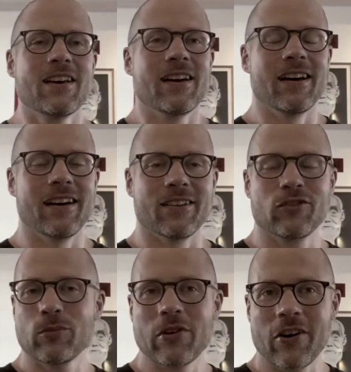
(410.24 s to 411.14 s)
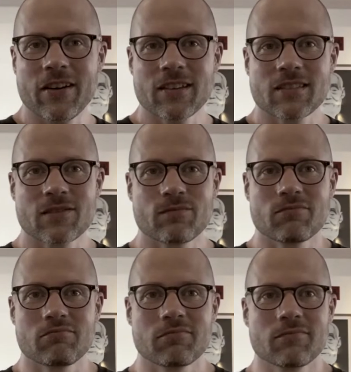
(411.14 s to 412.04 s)
To be honest,
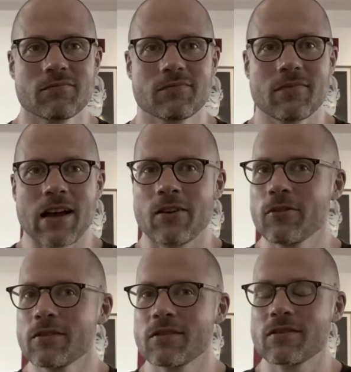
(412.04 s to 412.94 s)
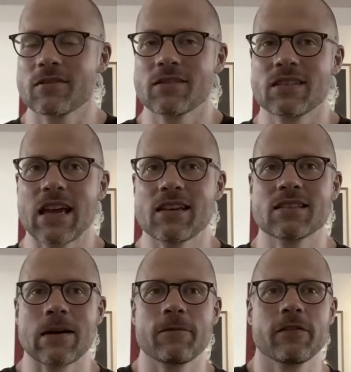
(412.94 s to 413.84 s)
I could say
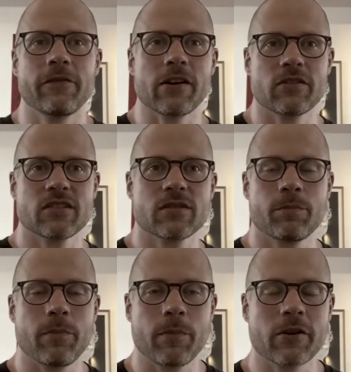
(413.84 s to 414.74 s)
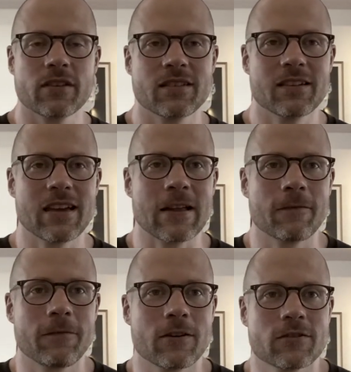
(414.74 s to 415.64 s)
something very spiritual and
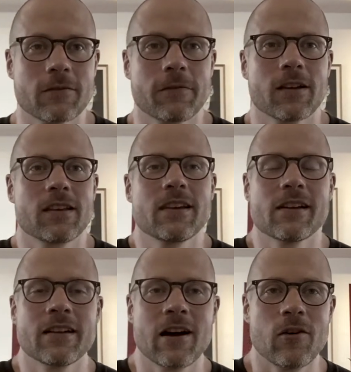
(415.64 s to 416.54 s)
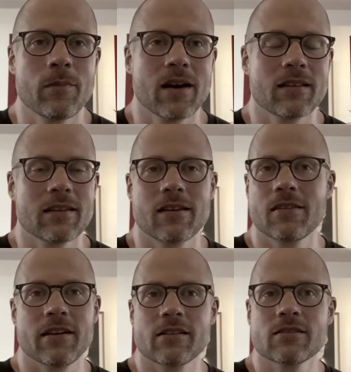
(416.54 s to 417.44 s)
philosophic here now, but
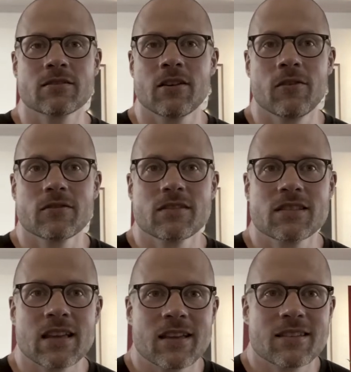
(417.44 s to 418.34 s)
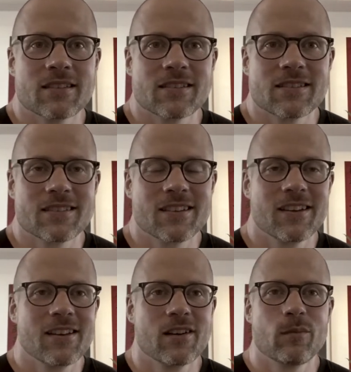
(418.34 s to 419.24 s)
there is no sentence
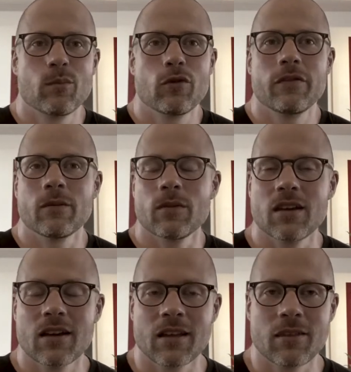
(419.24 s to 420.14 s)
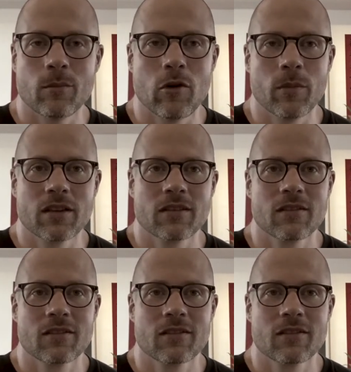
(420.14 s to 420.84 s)
moving me at the moment.